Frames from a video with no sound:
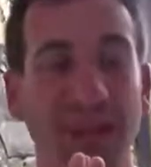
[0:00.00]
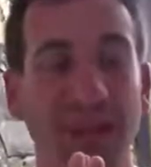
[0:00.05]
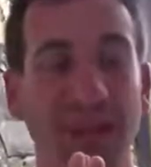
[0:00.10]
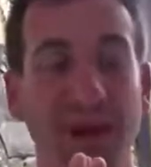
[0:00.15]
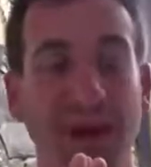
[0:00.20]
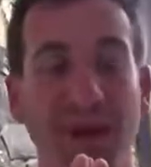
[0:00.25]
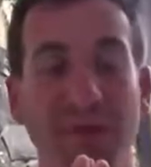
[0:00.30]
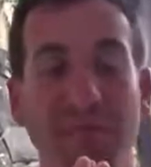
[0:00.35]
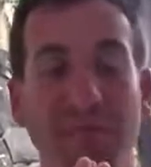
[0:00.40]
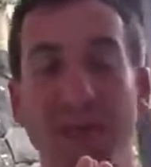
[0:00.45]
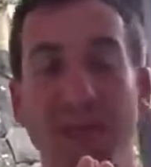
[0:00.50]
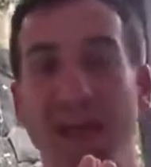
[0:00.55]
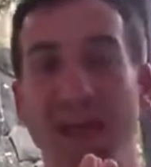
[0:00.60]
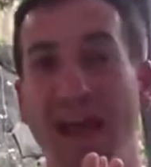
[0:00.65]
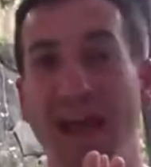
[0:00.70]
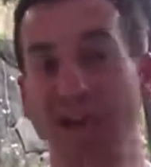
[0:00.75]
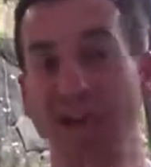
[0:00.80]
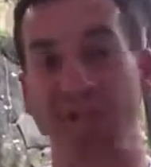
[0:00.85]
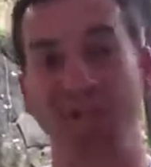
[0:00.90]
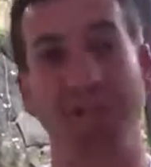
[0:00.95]
that
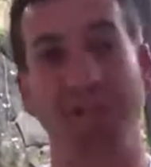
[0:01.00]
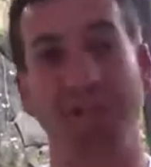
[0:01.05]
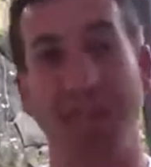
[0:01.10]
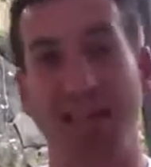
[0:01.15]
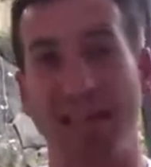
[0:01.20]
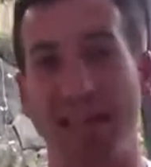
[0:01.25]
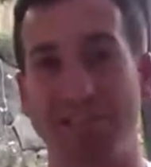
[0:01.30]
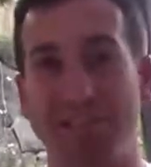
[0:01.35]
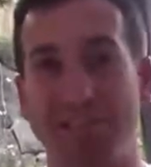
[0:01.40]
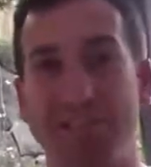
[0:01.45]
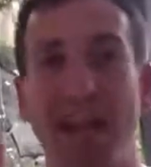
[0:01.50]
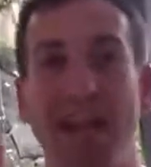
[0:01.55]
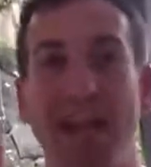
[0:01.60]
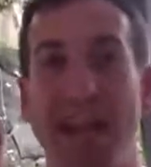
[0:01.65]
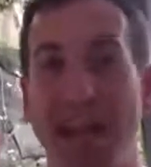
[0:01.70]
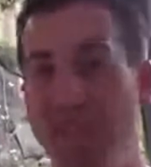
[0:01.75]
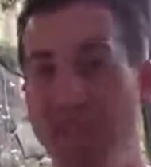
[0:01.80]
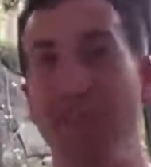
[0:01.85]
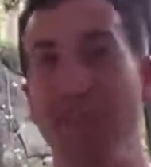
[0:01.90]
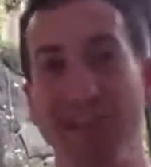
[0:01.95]
actually has
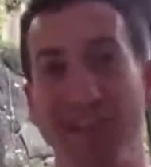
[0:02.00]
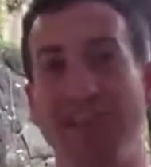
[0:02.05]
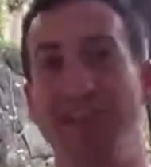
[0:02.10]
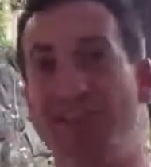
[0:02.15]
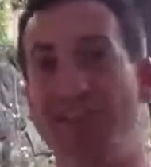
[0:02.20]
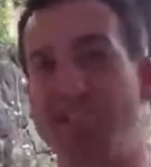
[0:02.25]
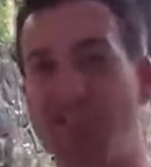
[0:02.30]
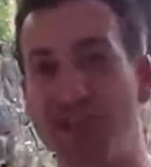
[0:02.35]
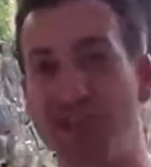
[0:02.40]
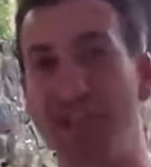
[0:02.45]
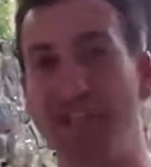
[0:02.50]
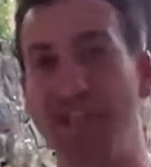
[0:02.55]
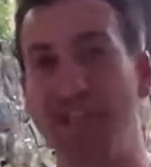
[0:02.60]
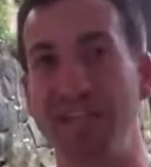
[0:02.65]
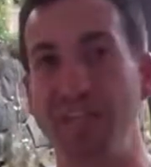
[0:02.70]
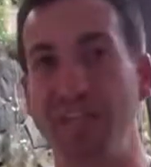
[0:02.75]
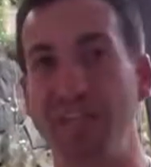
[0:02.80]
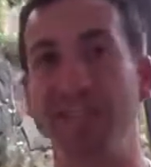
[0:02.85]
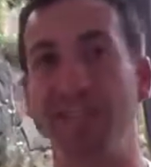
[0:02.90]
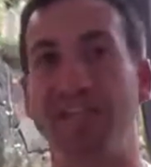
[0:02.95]
everything that you
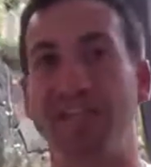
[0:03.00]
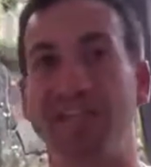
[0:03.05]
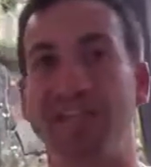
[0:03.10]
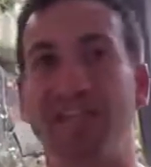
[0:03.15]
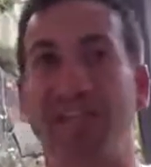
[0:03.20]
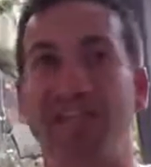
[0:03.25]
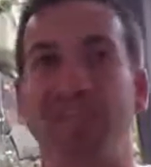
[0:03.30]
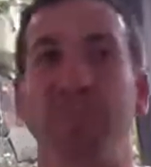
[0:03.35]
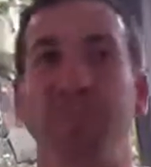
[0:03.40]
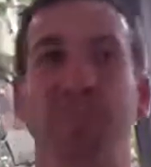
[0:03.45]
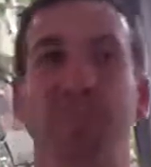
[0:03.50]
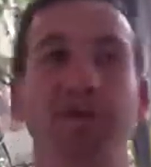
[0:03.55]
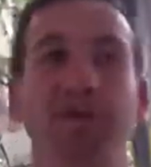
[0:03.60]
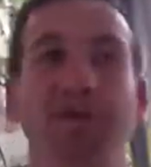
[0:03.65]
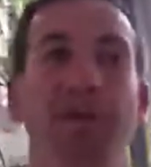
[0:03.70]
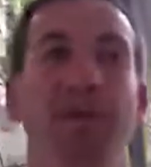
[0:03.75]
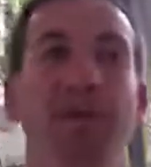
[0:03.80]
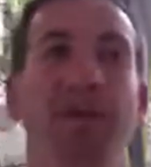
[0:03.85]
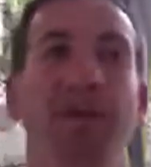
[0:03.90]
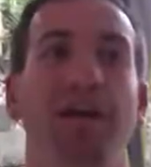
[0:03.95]
need to be
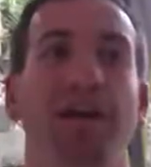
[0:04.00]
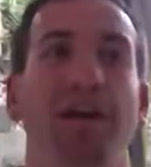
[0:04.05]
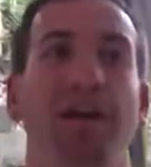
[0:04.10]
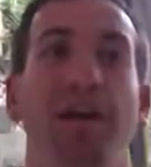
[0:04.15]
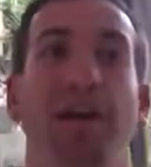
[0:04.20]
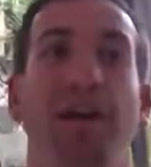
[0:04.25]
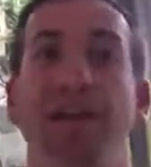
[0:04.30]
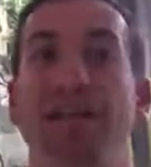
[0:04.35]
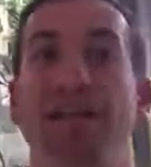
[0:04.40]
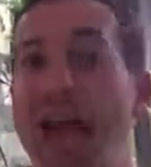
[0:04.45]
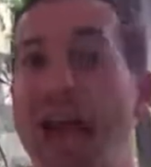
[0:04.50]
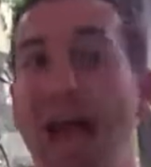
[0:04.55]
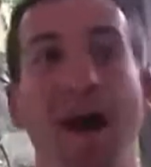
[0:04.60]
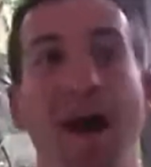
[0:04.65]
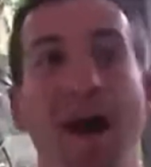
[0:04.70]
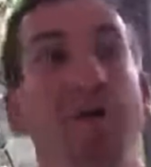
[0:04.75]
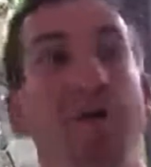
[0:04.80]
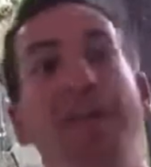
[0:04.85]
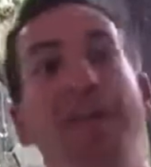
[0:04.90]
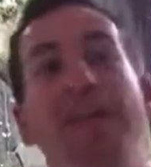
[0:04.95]
successful
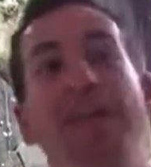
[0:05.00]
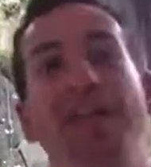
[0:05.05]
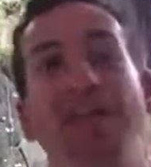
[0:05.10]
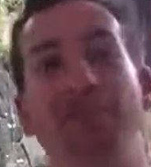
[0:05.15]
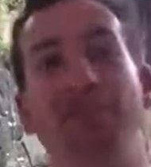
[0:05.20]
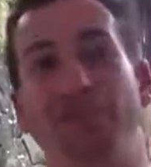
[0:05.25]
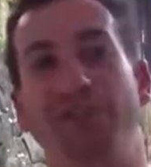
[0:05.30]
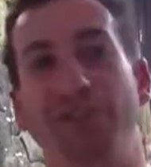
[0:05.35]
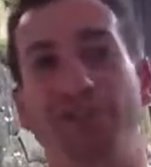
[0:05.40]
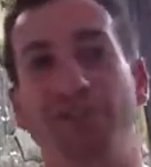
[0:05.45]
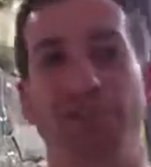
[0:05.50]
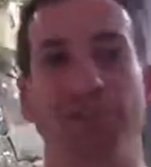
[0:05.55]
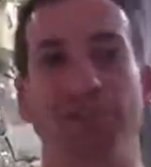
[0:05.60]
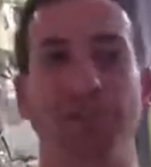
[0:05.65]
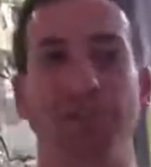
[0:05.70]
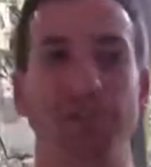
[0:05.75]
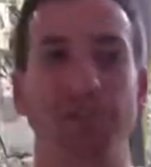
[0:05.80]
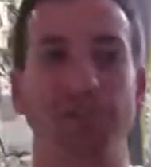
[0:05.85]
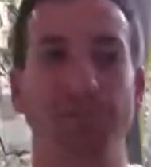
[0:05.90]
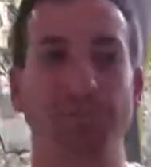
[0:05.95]
now and in the
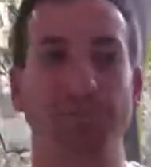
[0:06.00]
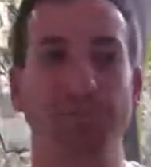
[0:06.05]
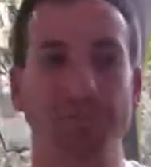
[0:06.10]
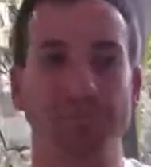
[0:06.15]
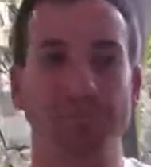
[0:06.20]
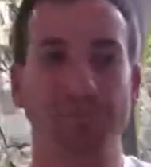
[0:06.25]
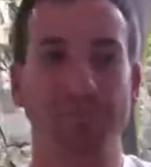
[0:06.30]
future. So I'm